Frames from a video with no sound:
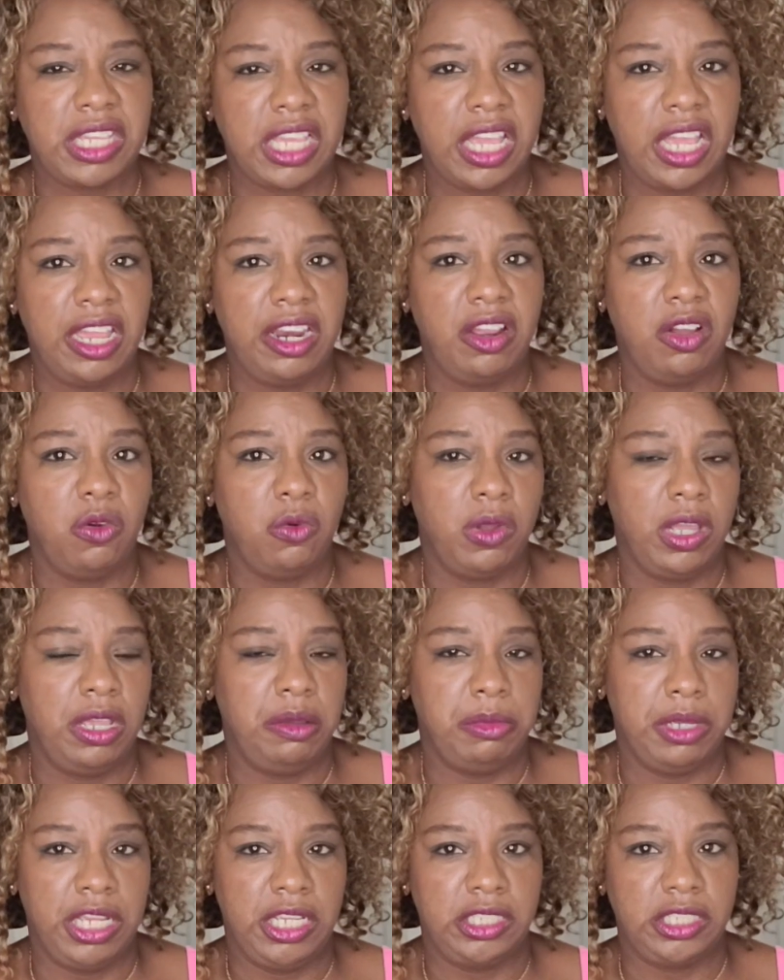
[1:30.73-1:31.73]
I don't
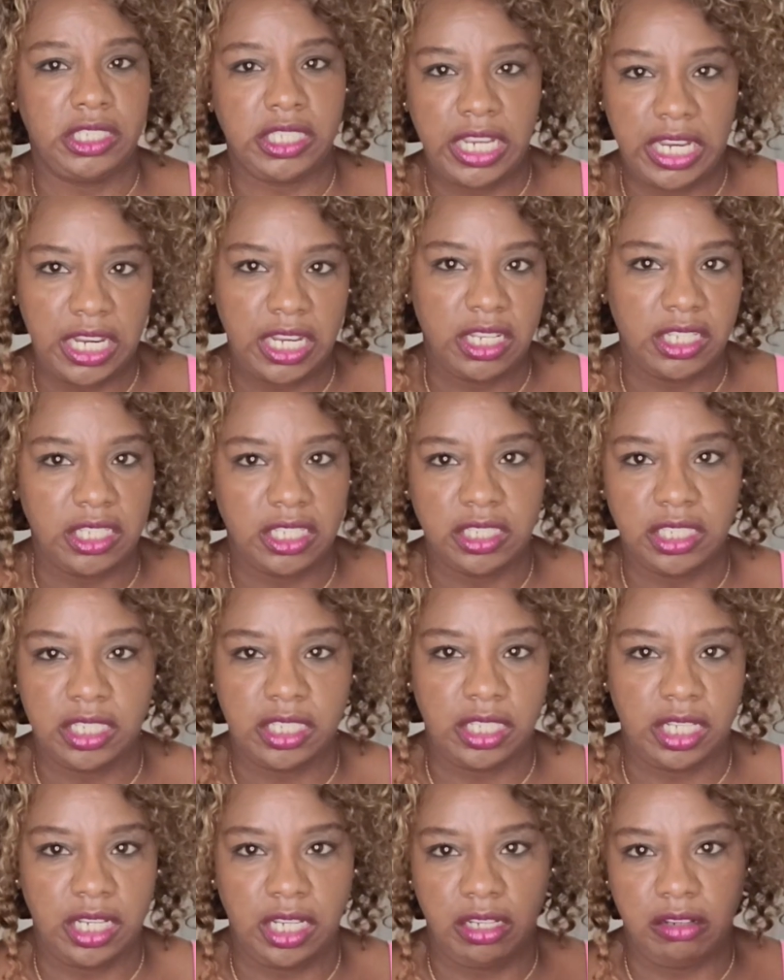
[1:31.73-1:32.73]
want my skin
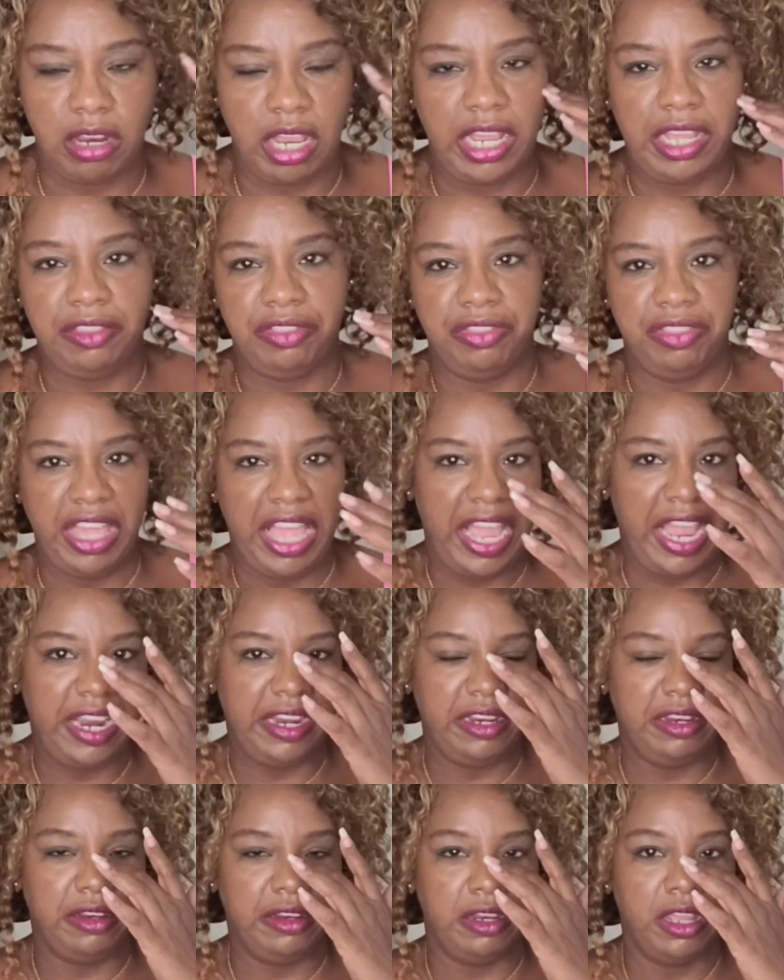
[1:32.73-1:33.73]
looking like
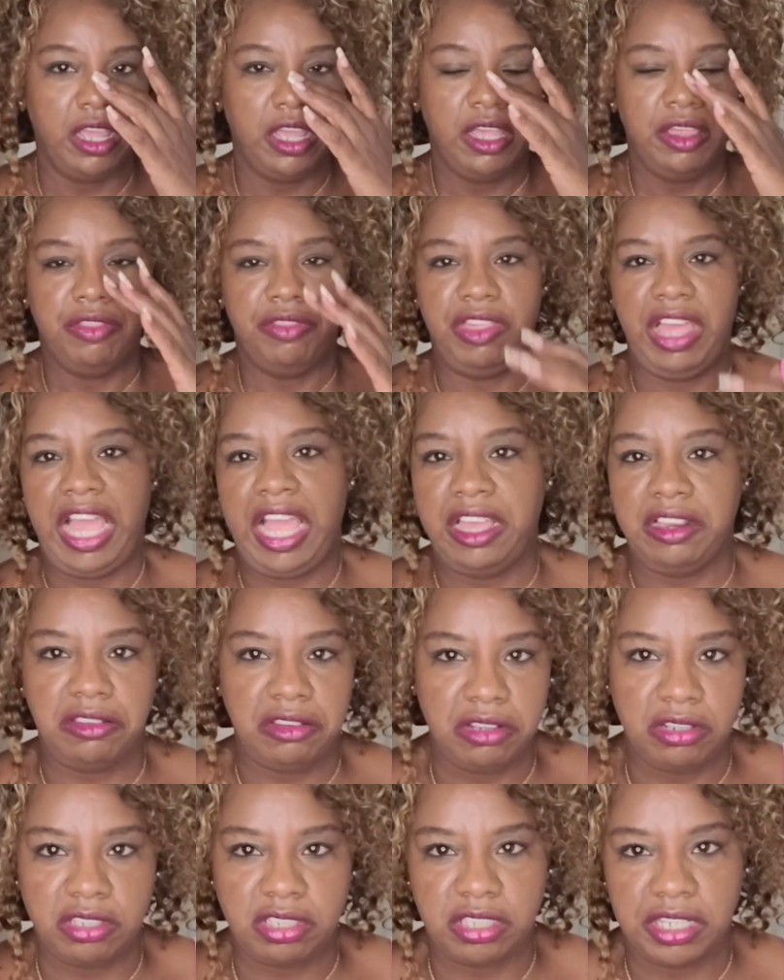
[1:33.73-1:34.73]
that, and that
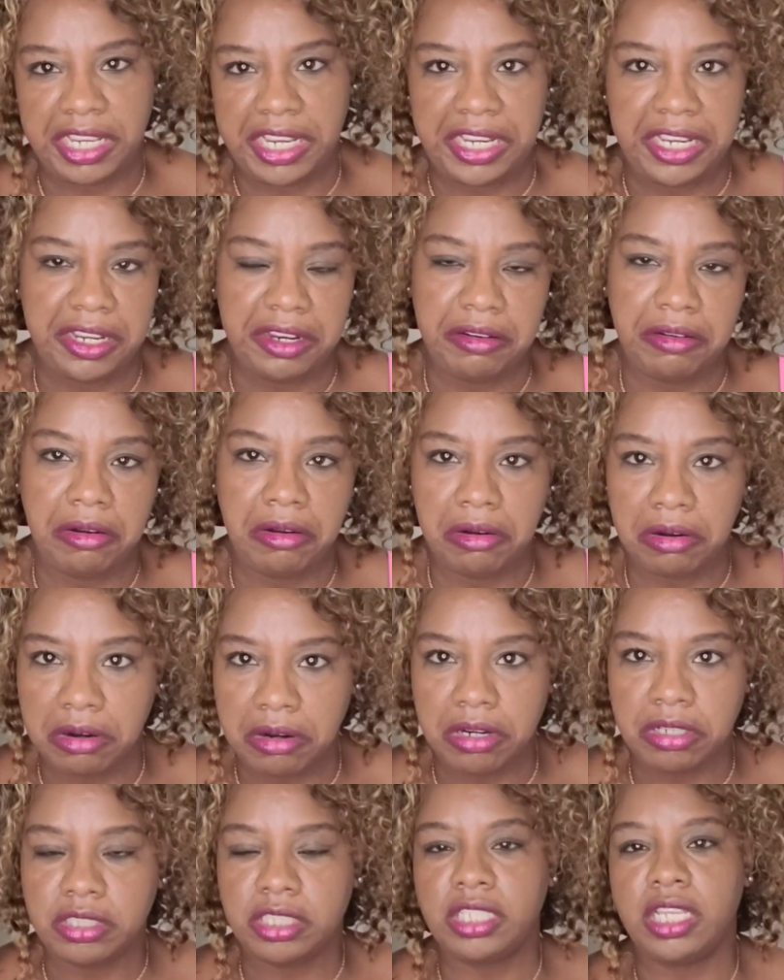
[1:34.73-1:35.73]
looks like it
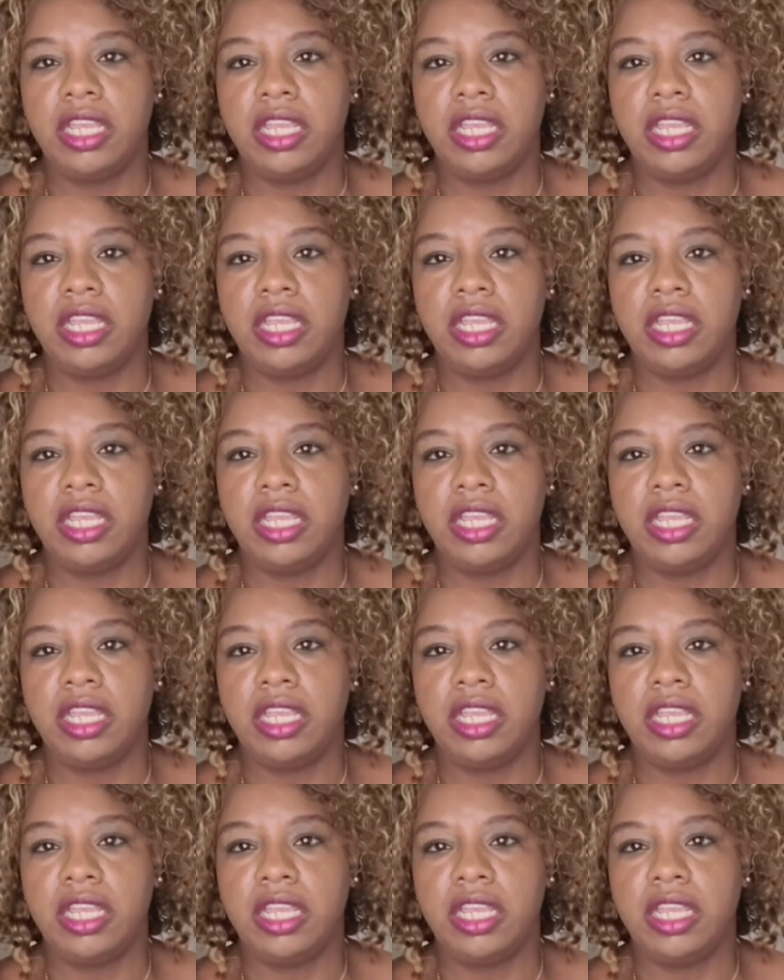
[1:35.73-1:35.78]
hurts.